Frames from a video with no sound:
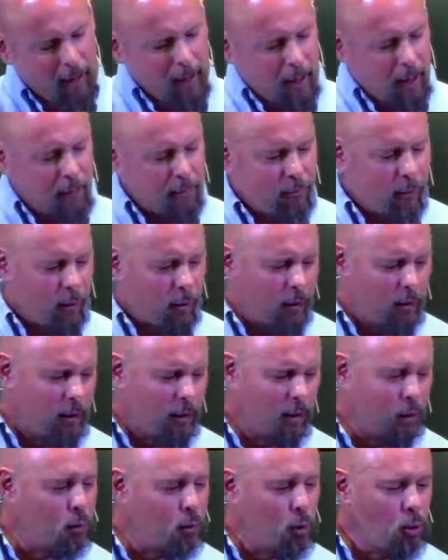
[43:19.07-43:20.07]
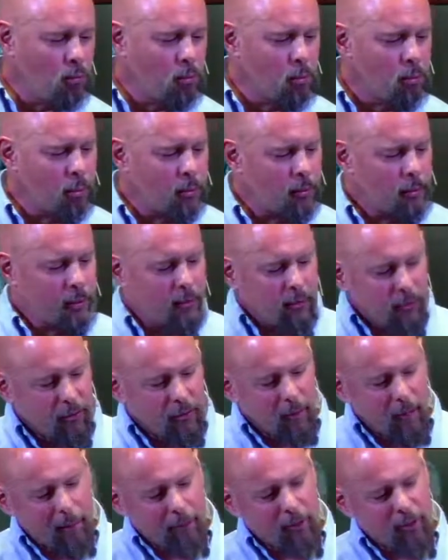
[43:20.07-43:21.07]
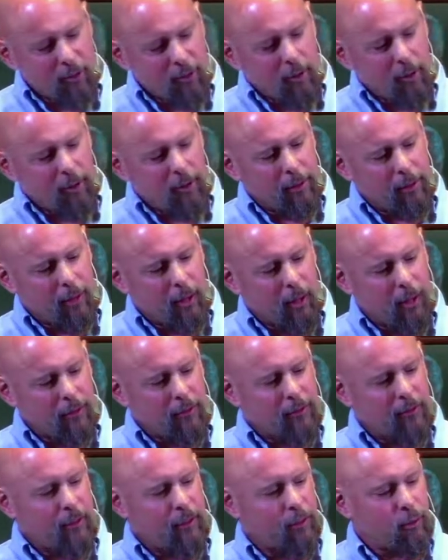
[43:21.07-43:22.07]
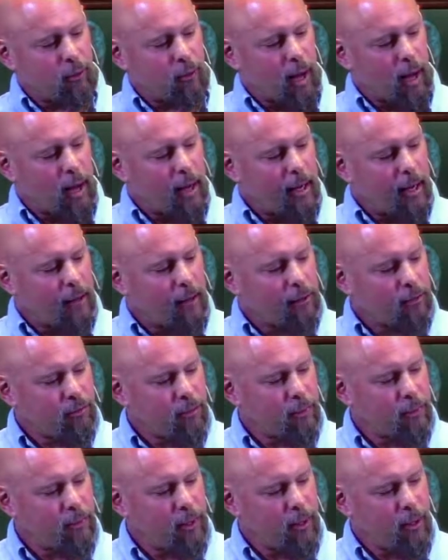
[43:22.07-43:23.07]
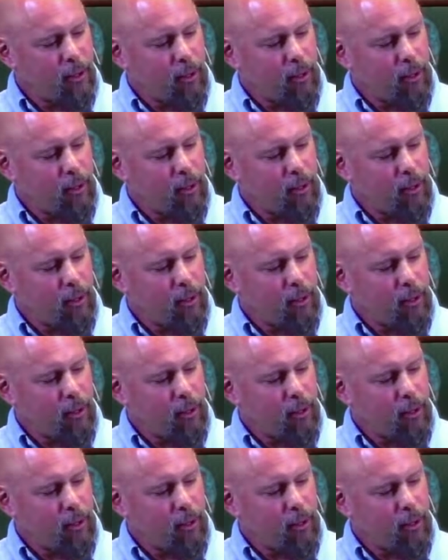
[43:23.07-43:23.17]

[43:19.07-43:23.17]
Of all the innumerable conceptual thoughts that arise from the